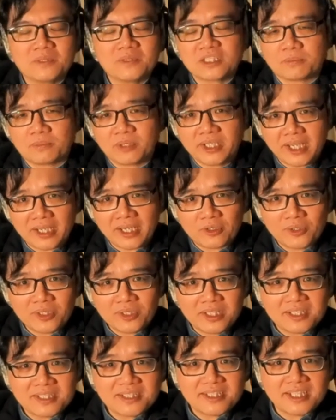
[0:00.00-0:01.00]
Mr. Padero
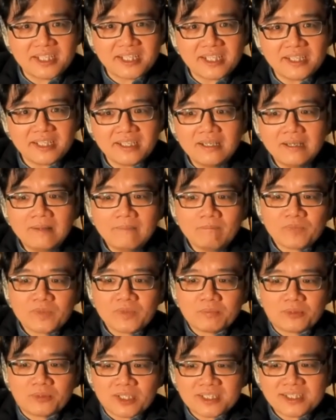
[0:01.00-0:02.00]
is the
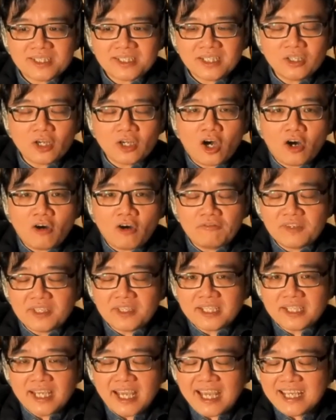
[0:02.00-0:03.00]
president of
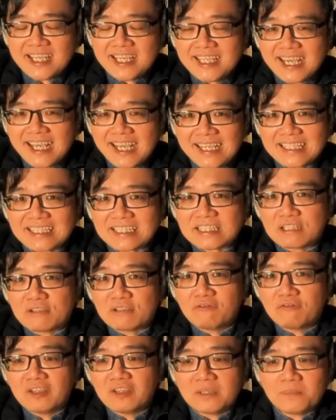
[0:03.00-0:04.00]
the AES
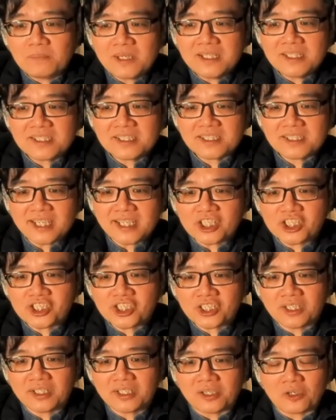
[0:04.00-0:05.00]
Philippines
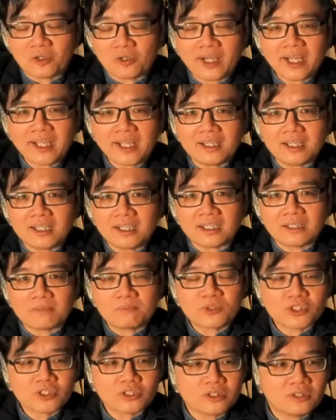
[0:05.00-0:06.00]
section, right? Um,
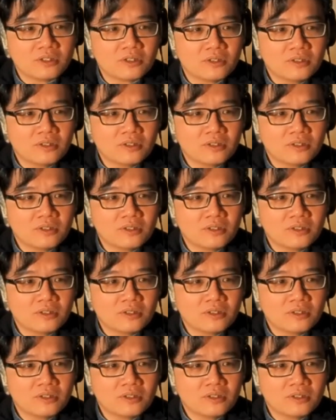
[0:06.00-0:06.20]
so